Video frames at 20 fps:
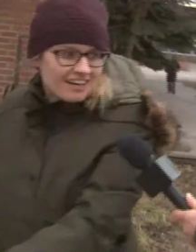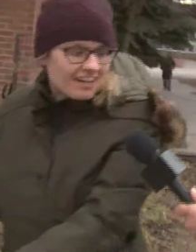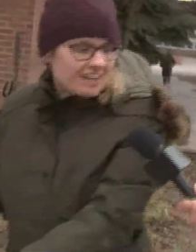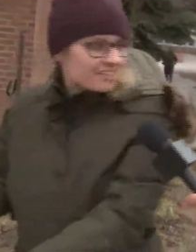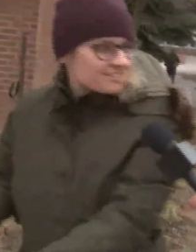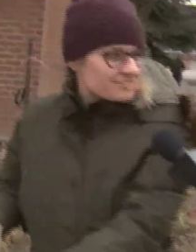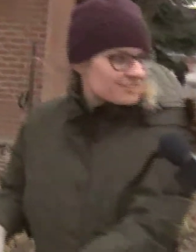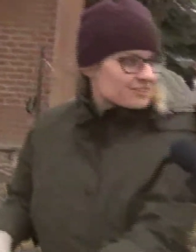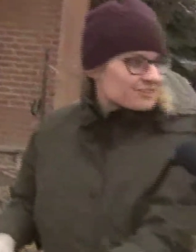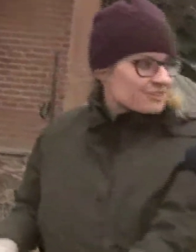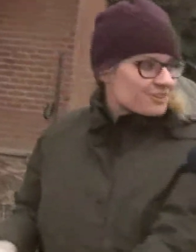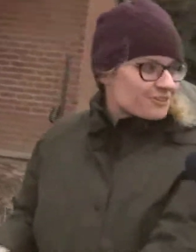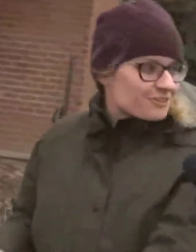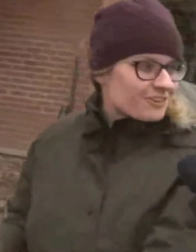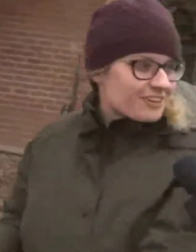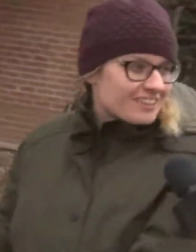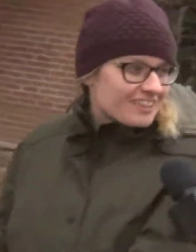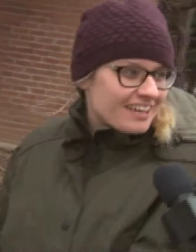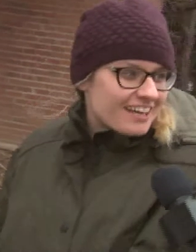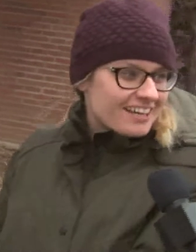I don't know
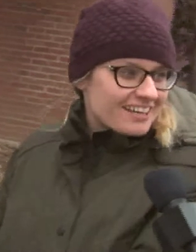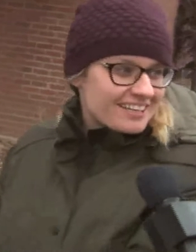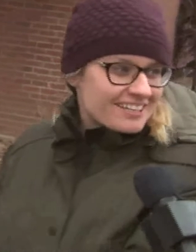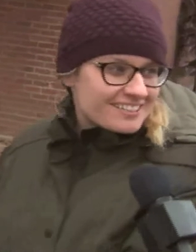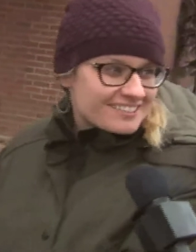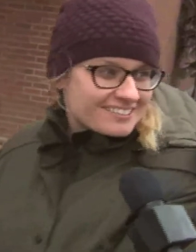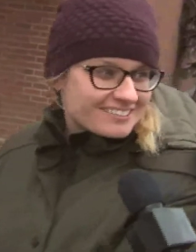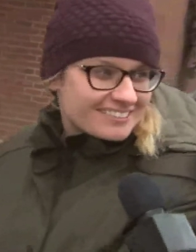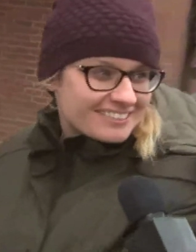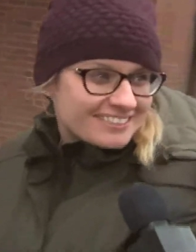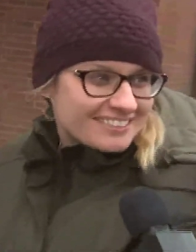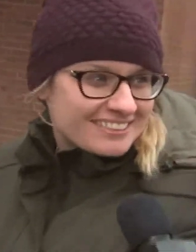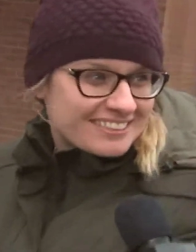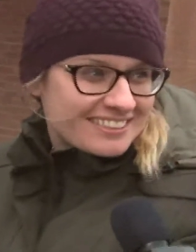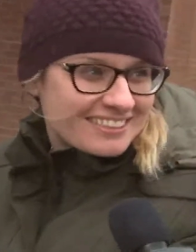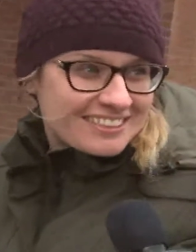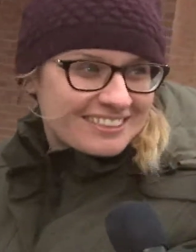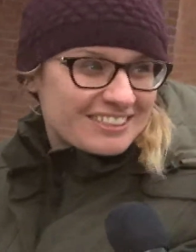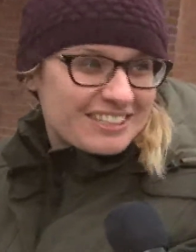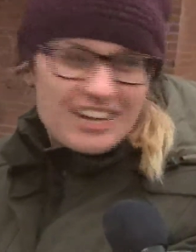what that is.
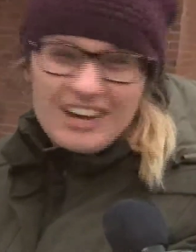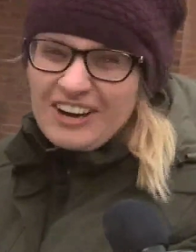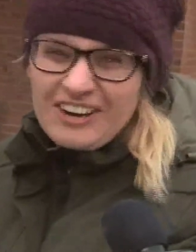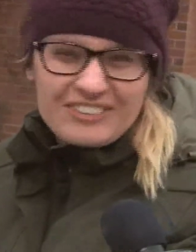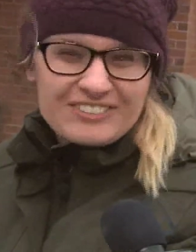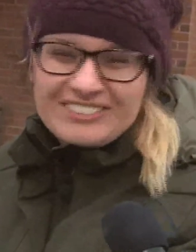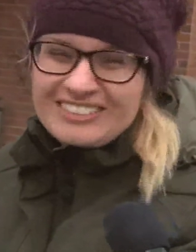No,